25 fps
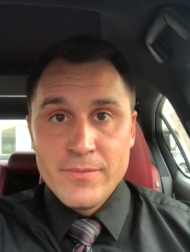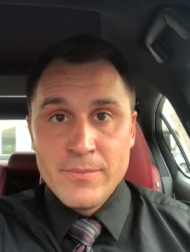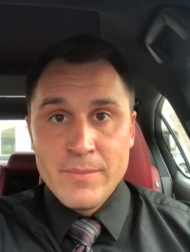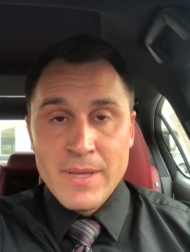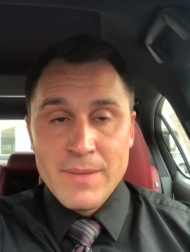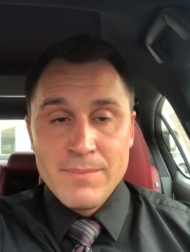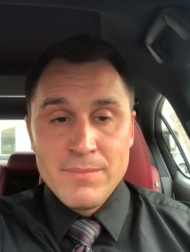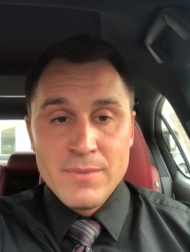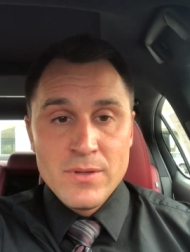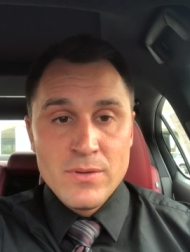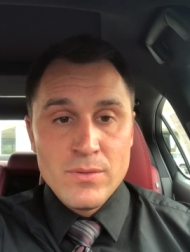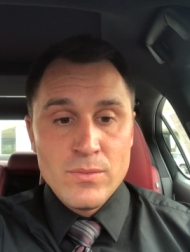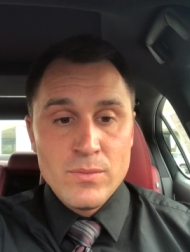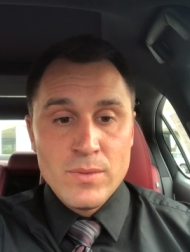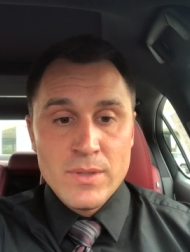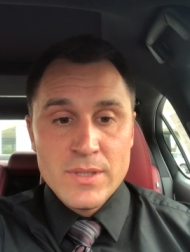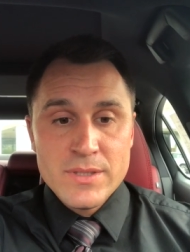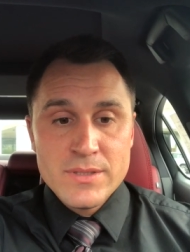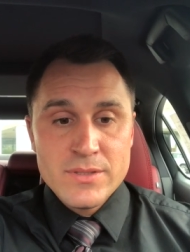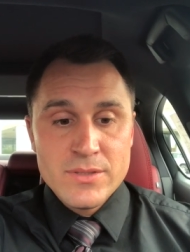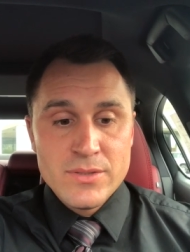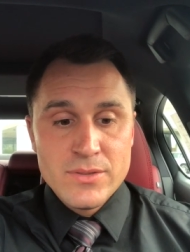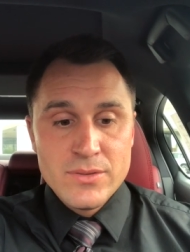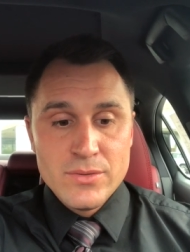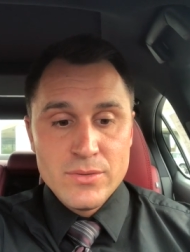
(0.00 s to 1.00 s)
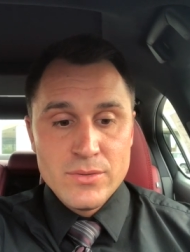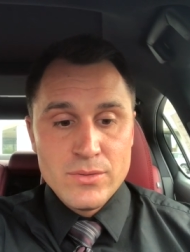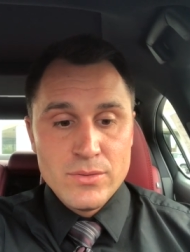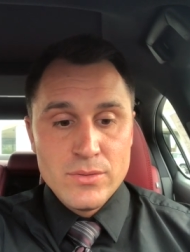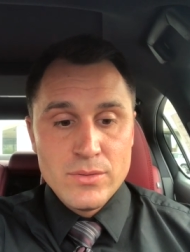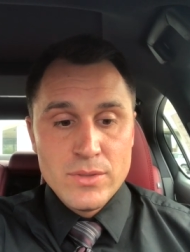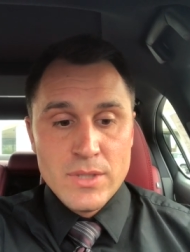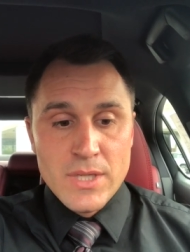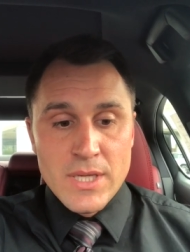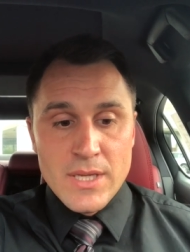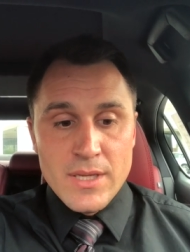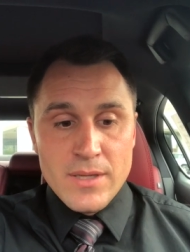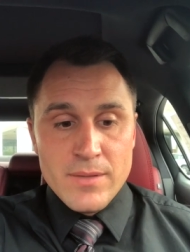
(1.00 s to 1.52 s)
Maybe you want
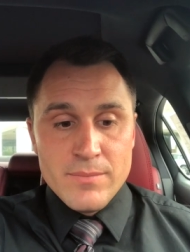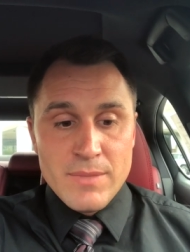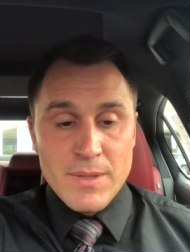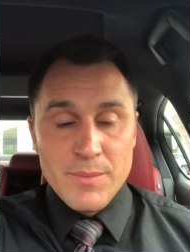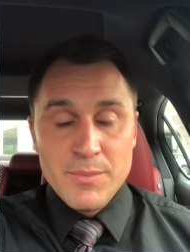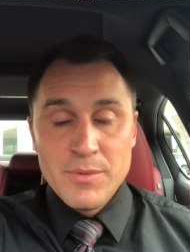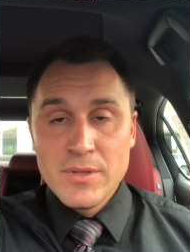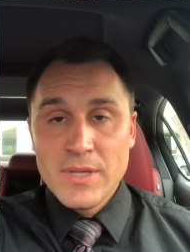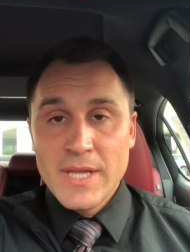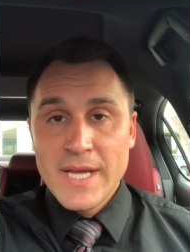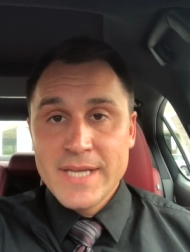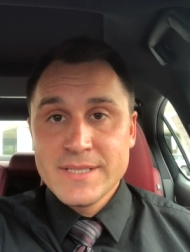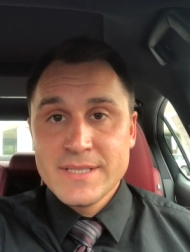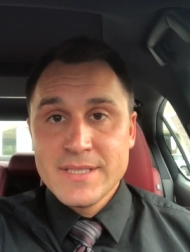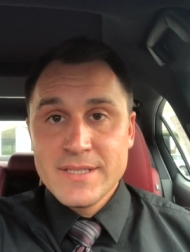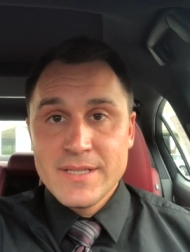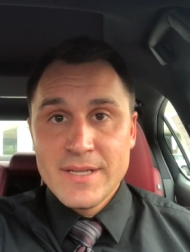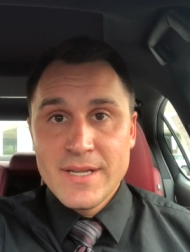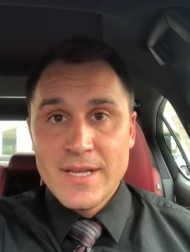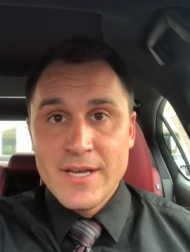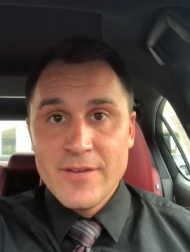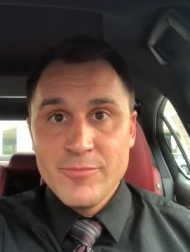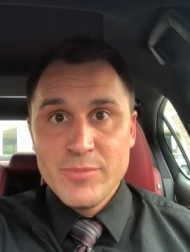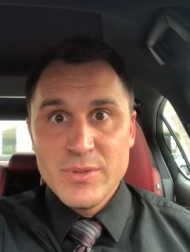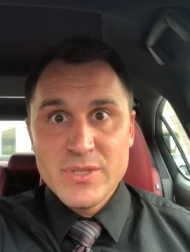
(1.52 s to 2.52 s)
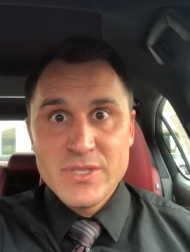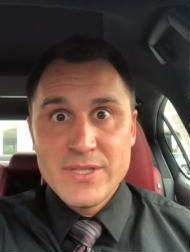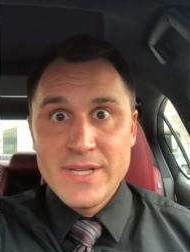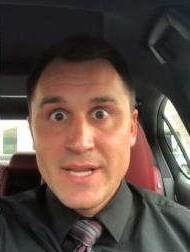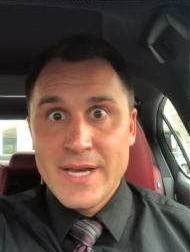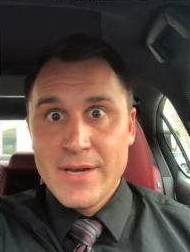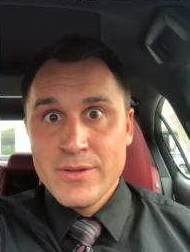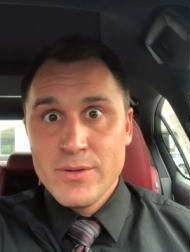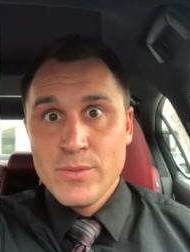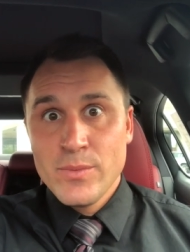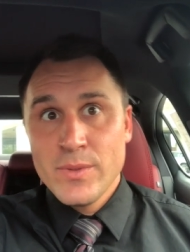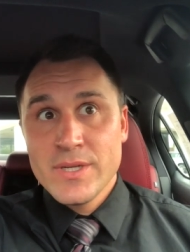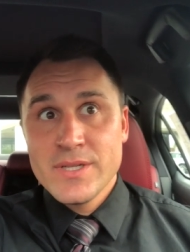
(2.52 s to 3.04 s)
to, maybe you liked it enough, but
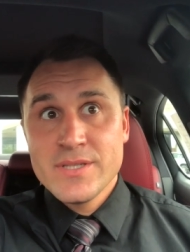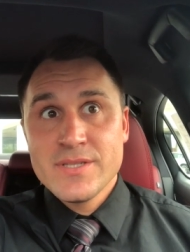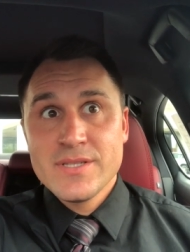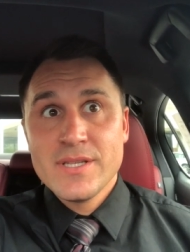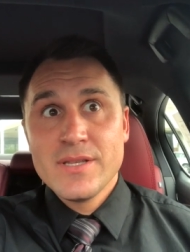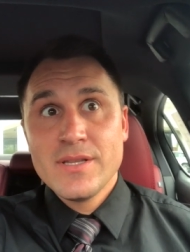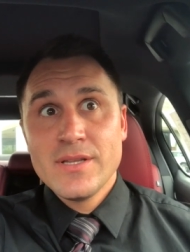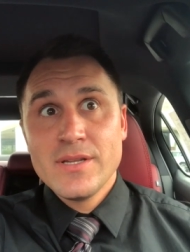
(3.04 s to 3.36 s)
now you want to see